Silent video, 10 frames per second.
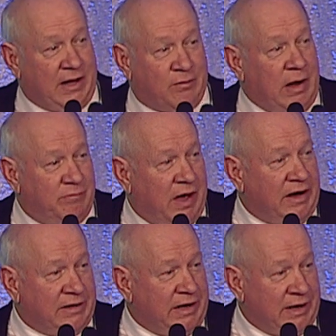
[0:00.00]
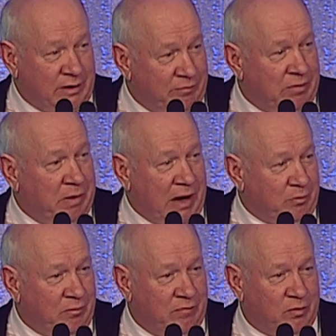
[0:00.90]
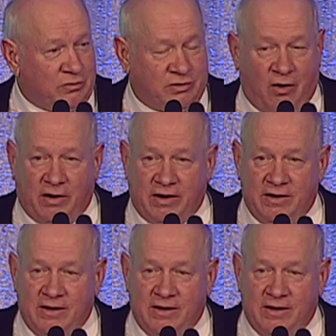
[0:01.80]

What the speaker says: grapevine at the end of it back when we first started.